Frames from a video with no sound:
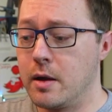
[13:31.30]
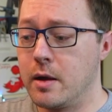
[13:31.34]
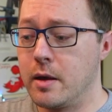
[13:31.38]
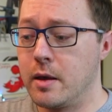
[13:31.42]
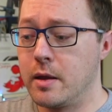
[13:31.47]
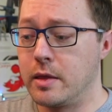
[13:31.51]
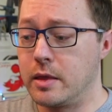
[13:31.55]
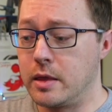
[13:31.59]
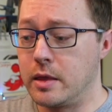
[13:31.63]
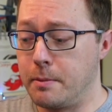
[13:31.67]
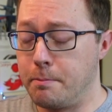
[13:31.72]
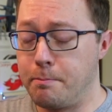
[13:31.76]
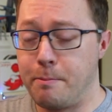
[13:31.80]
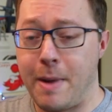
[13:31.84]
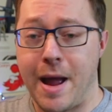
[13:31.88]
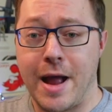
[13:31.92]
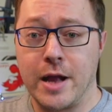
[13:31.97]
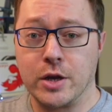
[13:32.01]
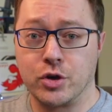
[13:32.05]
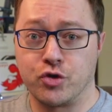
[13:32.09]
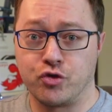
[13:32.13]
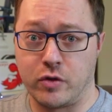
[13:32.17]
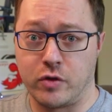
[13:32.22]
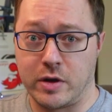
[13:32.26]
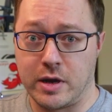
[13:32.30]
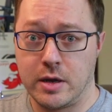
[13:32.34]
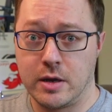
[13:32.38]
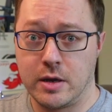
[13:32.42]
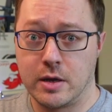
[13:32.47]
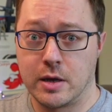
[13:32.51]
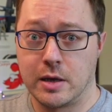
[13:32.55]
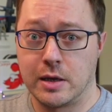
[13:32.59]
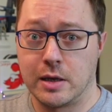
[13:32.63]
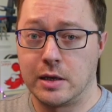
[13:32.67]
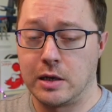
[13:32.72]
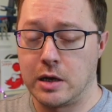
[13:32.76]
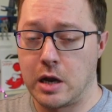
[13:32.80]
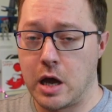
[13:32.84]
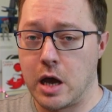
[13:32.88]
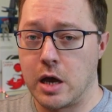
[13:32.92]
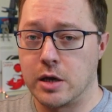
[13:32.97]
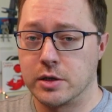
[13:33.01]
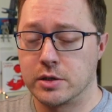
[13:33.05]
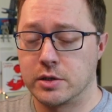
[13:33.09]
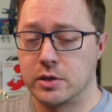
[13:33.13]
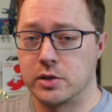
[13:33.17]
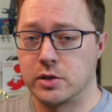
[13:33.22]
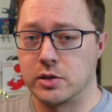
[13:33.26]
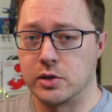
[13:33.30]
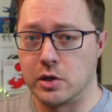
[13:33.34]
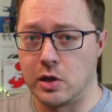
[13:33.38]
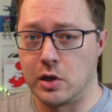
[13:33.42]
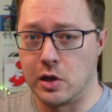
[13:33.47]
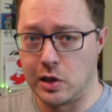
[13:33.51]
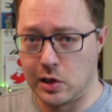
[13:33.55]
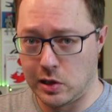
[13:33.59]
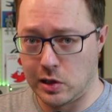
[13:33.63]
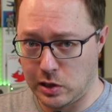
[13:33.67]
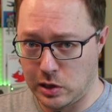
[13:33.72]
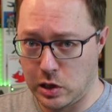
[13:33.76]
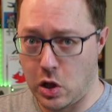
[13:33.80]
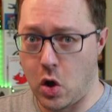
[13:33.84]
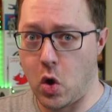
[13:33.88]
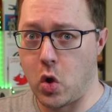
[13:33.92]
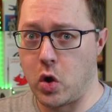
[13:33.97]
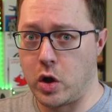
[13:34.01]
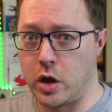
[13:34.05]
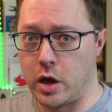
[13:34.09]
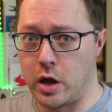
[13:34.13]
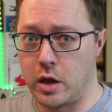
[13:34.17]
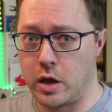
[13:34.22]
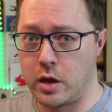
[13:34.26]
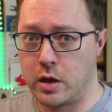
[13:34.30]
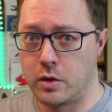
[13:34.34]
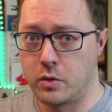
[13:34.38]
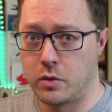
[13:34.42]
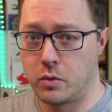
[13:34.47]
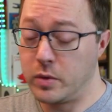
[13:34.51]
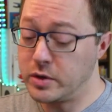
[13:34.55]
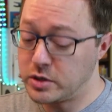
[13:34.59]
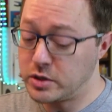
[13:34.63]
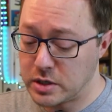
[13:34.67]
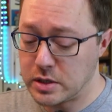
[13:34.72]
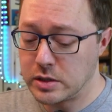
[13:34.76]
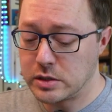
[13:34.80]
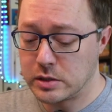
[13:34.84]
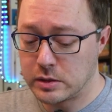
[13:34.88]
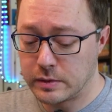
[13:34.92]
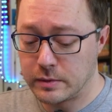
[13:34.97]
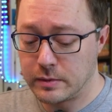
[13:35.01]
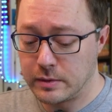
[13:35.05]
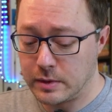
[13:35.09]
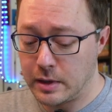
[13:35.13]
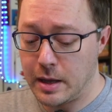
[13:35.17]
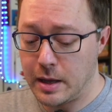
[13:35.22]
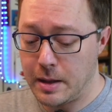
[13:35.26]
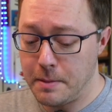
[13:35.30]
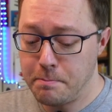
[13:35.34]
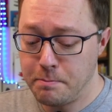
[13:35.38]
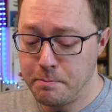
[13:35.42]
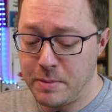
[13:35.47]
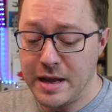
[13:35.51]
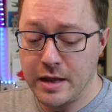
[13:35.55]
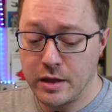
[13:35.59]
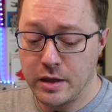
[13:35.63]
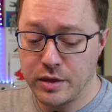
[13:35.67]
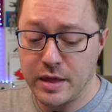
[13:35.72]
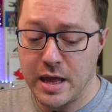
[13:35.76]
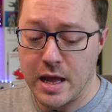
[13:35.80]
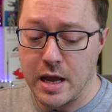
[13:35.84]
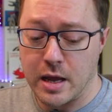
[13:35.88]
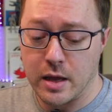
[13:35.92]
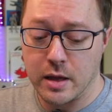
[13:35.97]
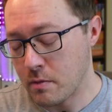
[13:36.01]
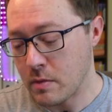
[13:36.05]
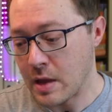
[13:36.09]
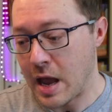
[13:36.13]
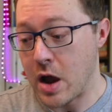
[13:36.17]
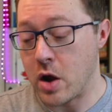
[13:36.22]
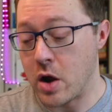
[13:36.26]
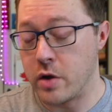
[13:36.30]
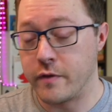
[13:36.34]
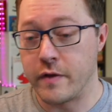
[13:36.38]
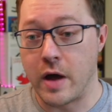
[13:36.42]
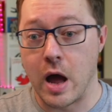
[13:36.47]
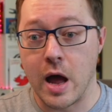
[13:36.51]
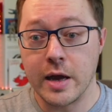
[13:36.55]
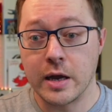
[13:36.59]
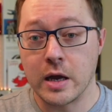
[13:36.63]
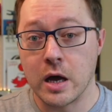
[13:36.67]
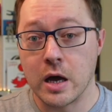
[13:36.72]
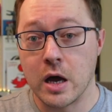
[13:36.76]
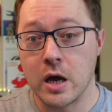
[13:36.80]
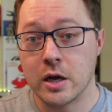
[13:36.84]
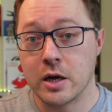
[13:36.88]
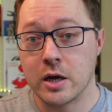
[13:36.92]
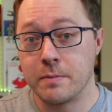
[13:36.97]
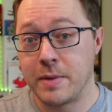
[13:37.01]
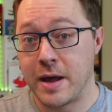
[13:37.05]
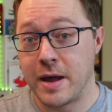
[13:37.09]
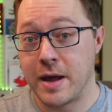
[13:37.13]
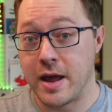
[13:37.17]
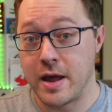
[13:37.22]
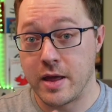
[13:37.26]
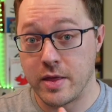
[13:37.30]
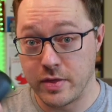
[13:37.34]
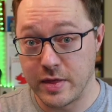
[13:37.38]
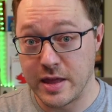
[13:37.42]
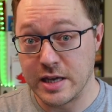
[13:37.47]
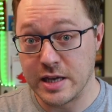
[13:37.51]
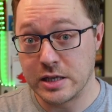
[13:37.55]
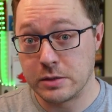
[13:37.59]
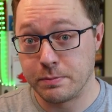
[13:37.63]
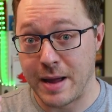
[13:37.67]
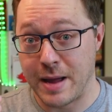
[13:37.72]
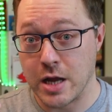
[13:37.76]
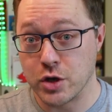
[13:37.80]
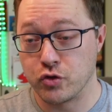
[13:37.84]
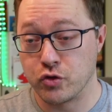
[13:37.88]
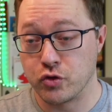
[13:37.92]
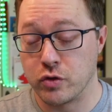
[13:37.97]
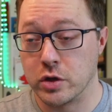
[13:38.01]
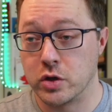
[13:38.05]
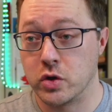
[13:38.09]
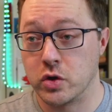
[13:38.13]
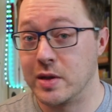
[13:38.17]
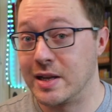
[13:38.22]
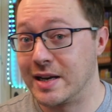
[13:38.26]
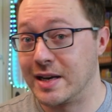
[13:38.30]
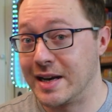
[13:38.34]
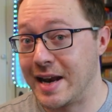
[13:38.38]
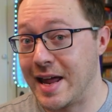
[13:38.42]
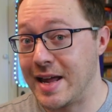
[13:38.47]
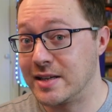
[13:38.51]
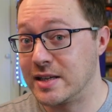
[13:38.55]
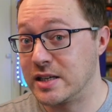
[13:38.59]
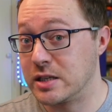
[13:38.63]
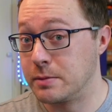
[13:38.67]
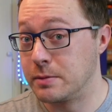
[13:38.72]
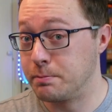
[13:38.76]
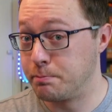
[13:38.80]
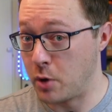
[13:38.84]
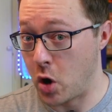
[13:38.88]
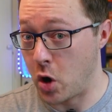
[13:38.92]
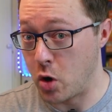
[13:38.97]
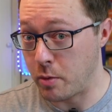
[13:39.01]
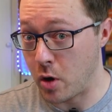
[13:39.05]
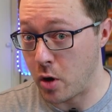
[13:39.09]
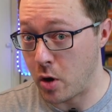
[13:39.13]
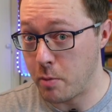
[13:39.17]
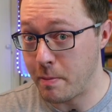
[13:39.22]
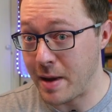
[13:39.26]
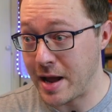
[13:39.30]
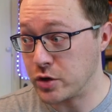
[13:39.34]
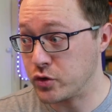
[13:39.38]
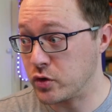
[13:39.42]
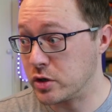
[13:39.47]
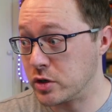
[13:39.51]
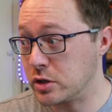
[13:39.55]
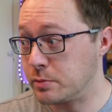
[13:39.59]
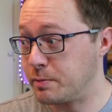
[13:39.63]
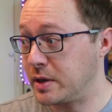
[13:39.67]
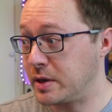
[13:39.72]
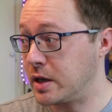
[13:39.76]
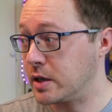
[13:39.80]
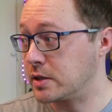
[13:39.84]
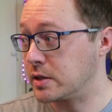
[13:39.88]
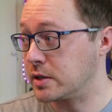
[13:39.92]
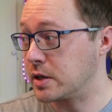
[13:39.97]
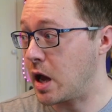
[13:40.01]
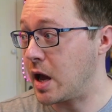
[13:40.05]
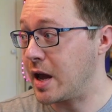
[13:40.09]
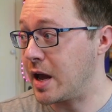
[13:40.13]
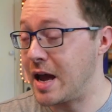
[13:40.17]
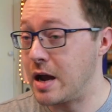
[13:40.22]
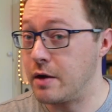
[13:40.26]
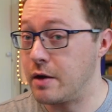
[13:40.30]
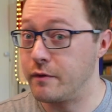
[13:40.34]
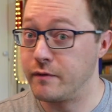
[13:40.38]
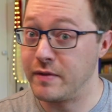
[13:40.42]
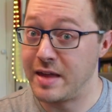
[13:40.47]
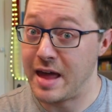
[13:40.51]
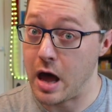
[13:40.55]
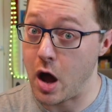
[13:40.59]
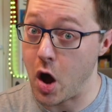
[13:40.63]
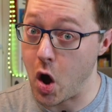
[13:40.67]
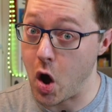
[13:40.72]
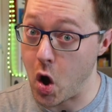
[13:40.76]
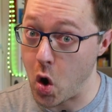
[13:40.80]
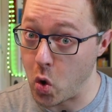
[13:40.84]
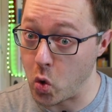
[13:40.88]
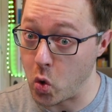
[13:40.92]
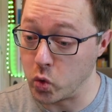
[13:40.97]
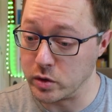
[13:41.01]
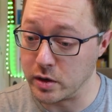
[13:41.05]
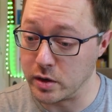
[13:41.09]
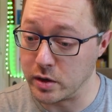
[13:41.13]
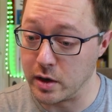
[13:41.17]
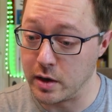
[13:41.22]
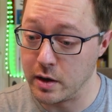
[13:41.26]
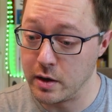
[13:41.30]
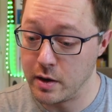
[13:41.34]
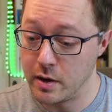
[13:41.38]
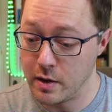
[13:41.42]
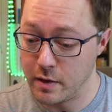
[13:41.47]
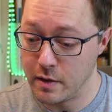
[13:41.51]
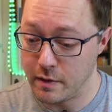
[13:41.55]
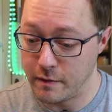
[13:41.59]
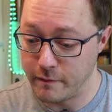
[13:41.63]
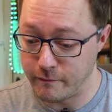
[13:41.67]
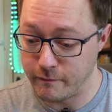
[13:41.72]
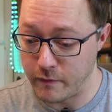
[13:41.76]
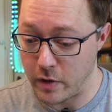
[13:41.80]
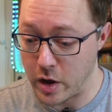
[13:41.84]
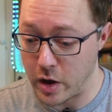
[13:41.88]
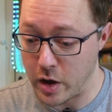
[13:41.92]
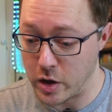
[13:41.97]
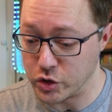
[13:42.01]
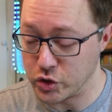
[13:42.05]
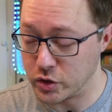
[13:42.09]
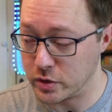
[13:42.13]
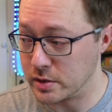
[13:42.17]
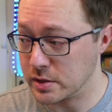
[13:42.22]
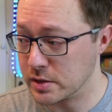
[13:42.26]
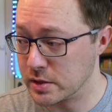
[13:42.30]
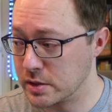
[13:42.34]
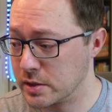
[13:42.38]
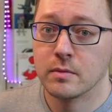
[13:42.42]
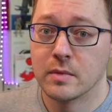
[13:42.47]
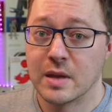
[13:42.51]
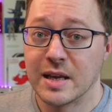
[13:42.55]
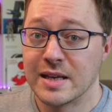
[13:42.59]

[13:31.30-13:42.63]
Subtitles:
the battery lasts longer, which is a big thing. However, I can't compare this battery to the latest BOBO batteries because I have their older versions.